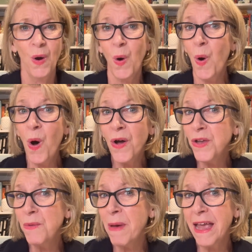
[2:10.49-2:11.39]
Or
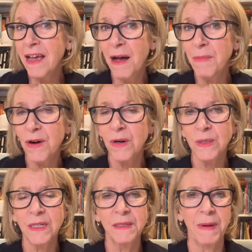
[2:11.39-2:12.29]
you may come
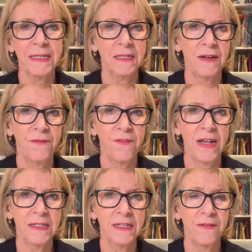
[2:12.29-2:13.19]
across as
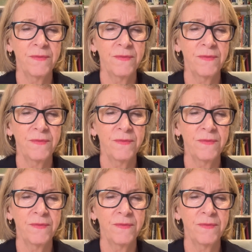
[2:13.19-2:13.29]
passive-aggressive.